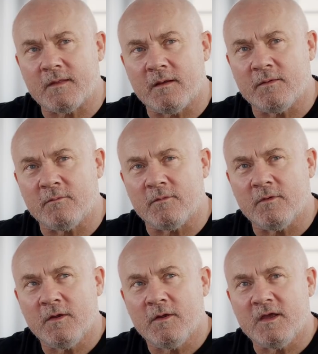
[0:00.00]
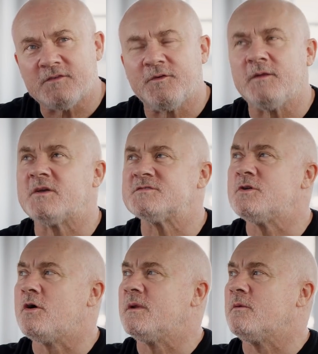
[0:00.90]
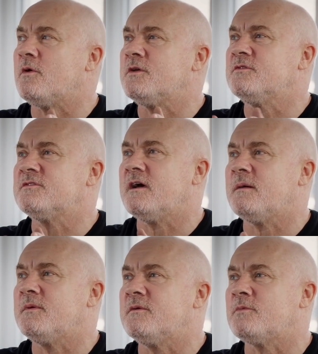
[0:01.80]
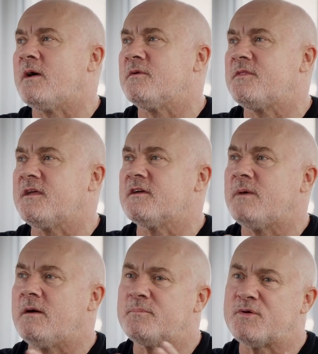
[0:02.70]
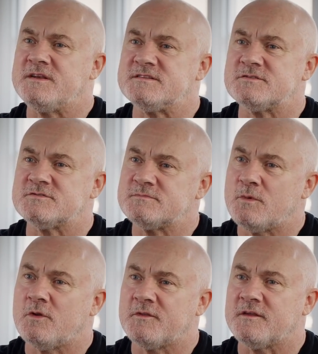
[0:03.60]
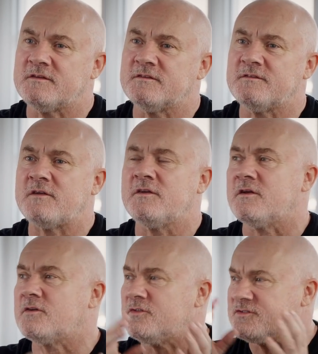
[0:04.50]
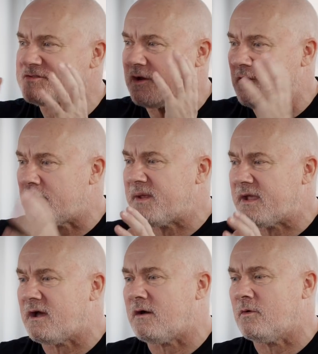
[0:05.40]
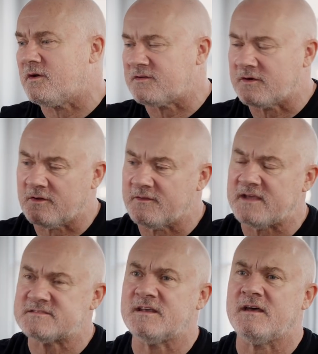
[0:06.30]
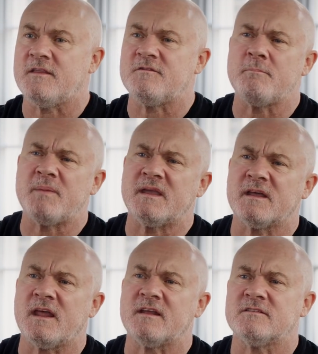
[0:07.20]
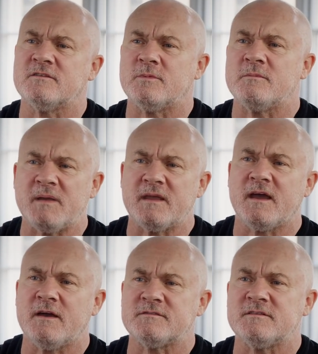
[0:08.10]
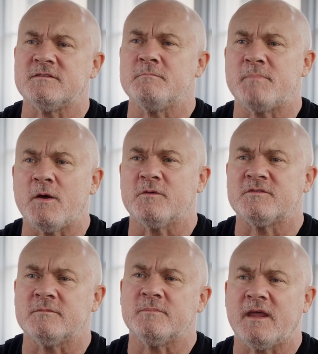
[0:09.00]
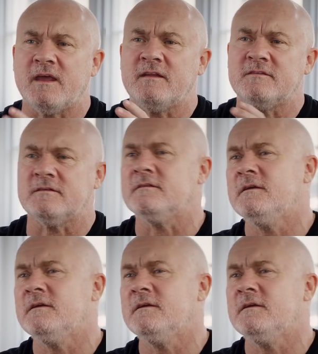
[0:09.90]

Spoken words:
I mean, it's funny because normally what used to happen is when I would think about prints or small things, I'd concentrate on the big artworks, and I'd go, that's that, and they're for big collectors with big houses and boats and planes, and